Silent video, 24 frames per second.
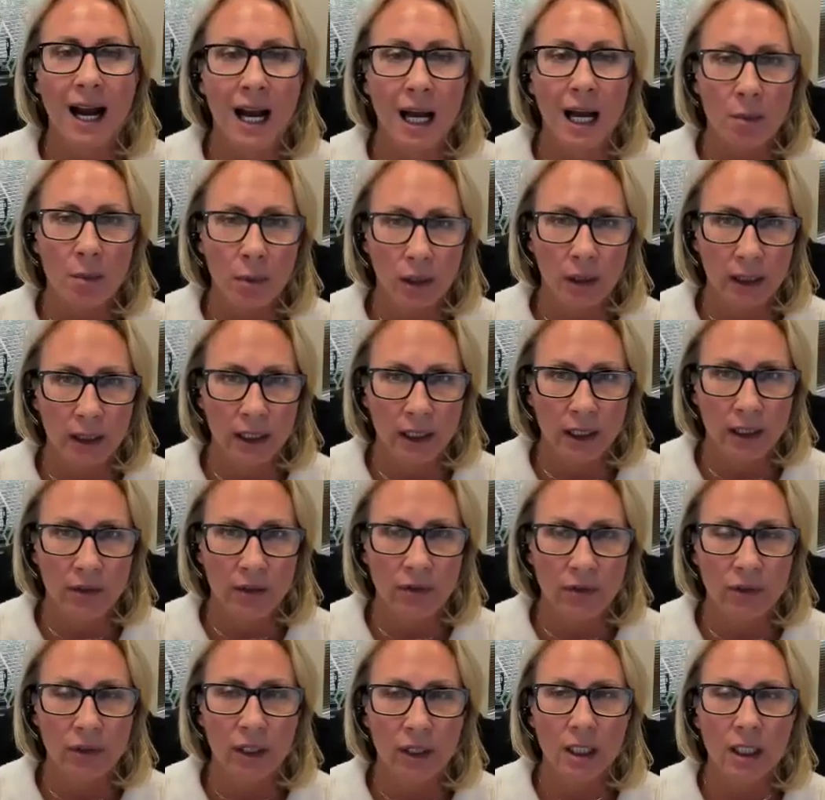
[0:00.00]
I
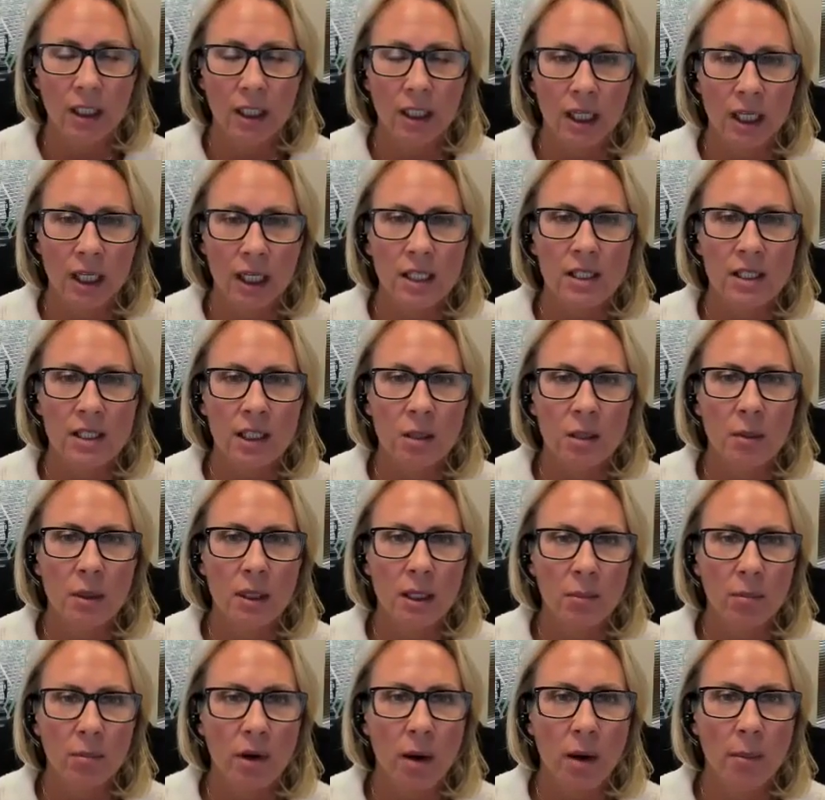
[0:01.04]
believe it's going to be
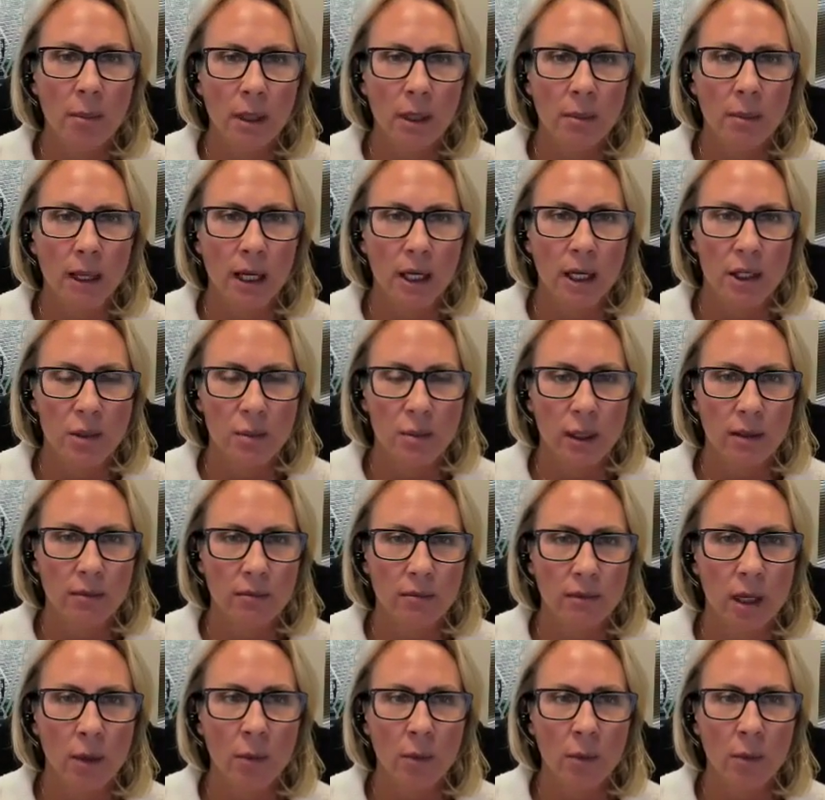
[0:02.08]
the property management.